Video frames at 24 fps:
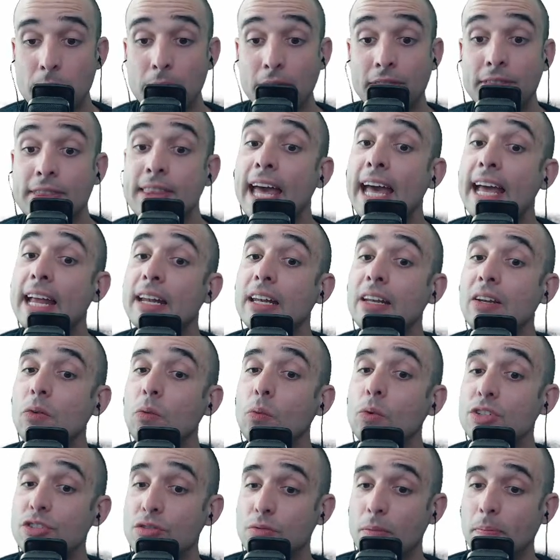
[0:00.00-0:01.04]
but then
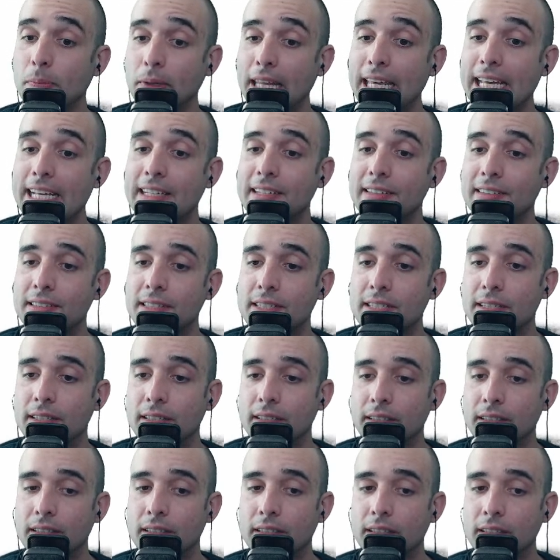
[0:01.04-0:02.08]
was replaced
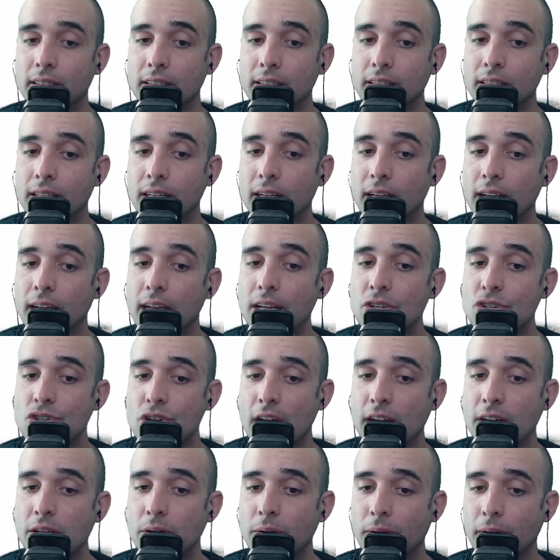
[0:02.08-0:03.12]
in
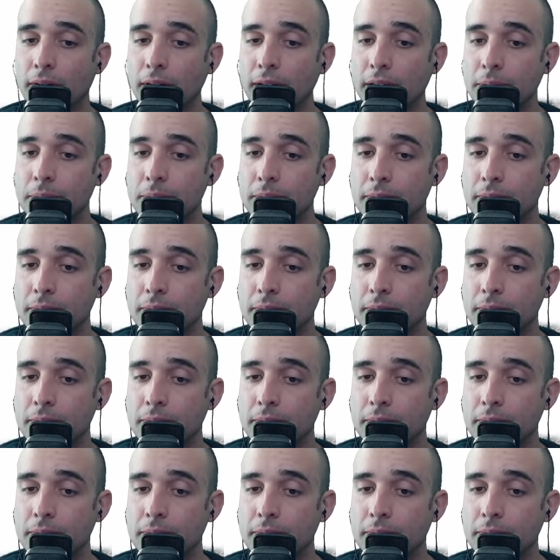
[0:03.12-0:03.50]
January.